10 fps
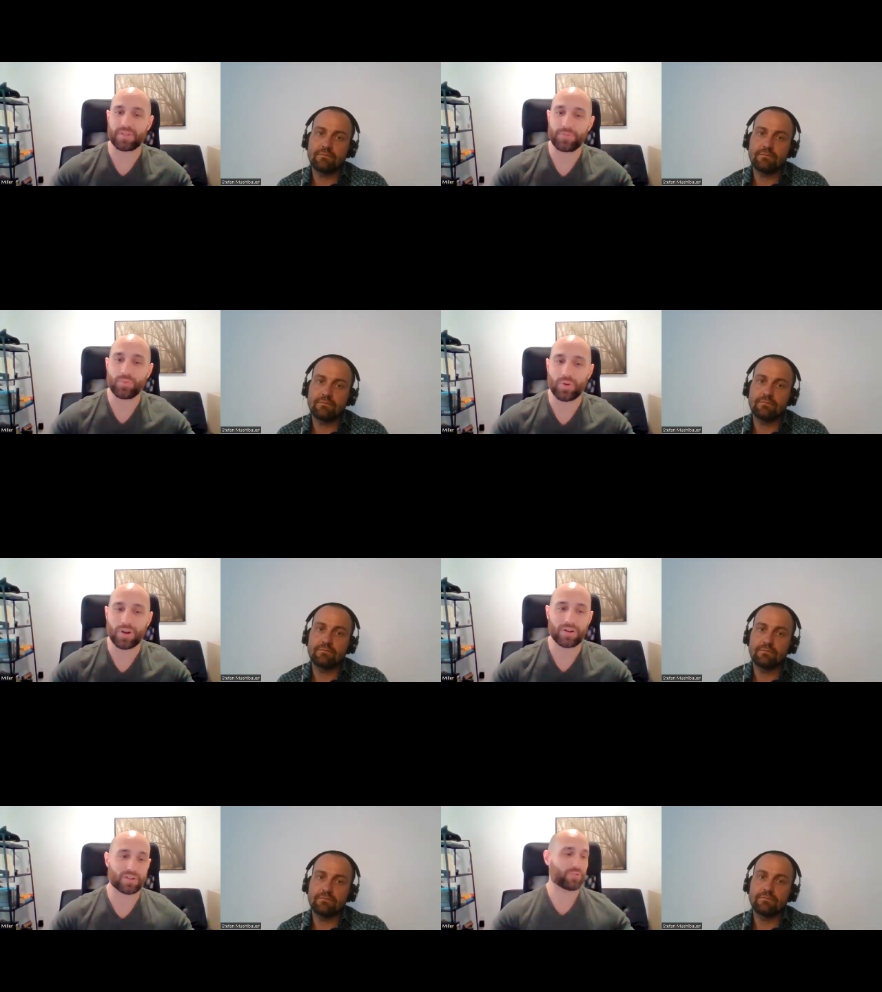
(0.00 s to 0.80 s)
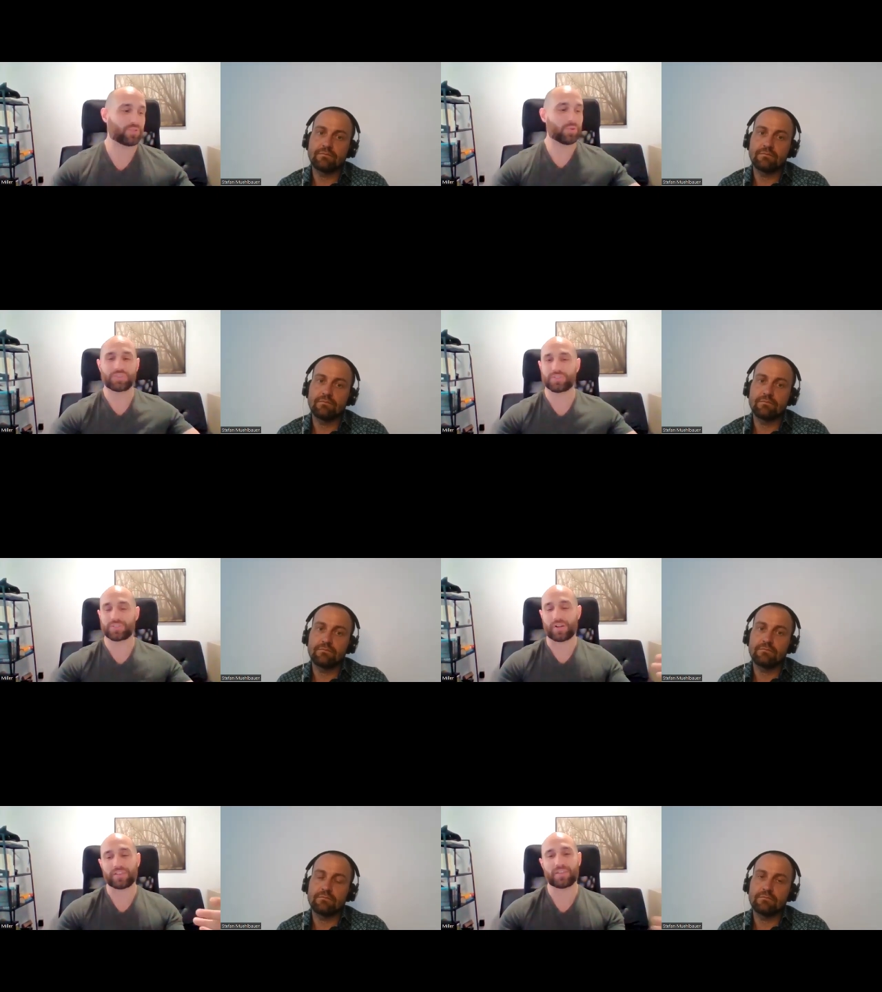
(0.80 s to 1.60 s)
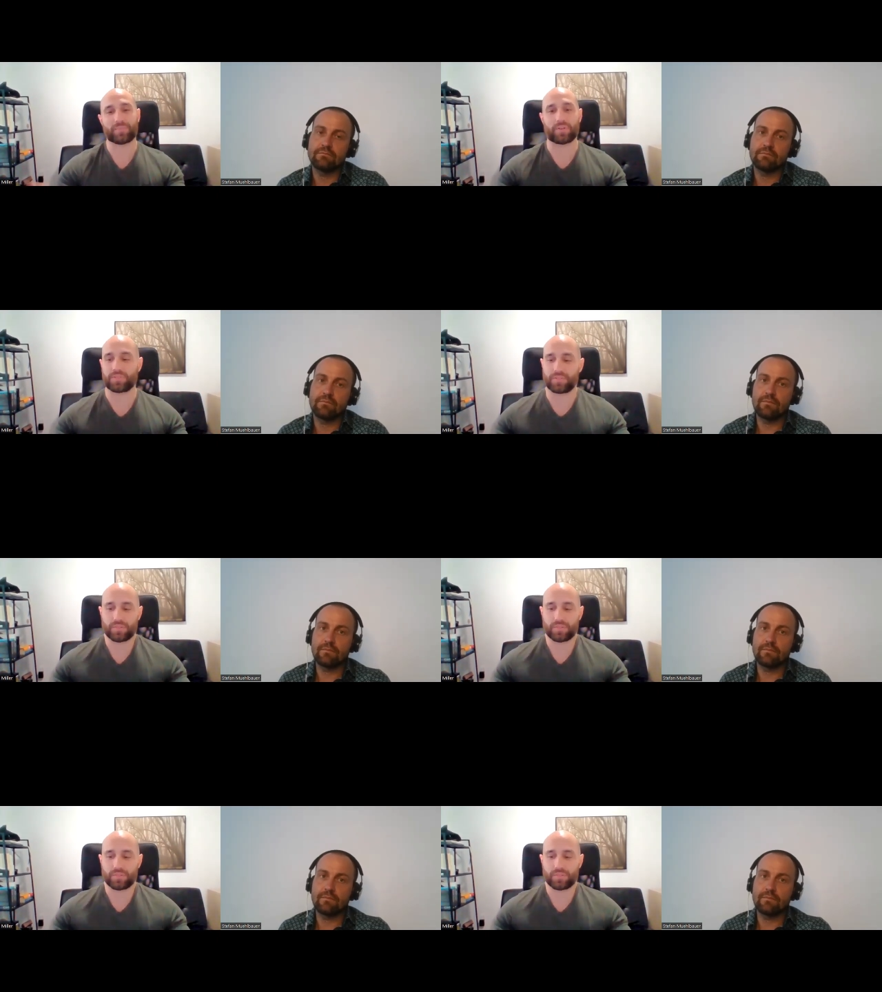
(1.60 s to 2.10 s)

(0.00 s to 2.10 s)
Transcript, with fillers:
Speaker 1: But if you are, and if you know what you're talking about,